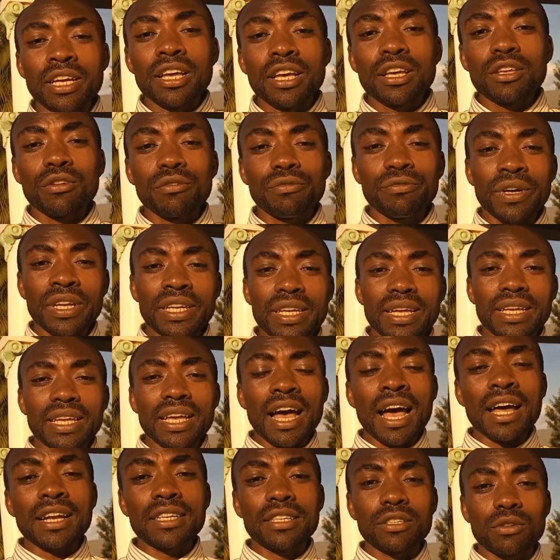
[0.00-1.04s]
You find they
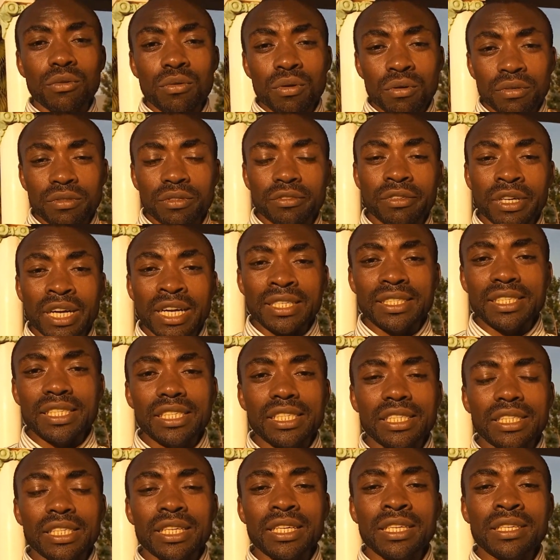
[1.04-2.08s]
add cool
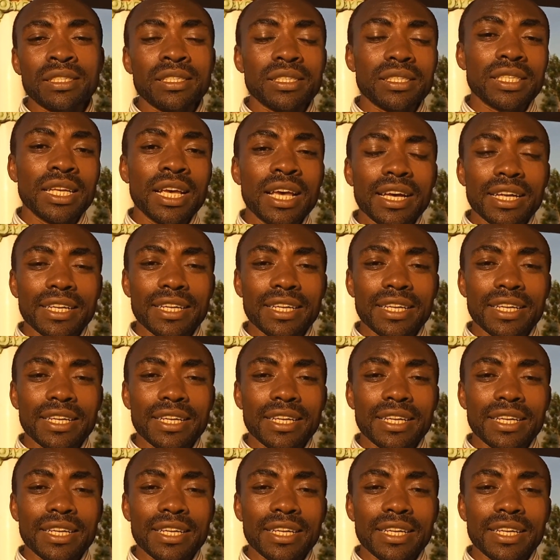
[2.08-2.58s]
transitions,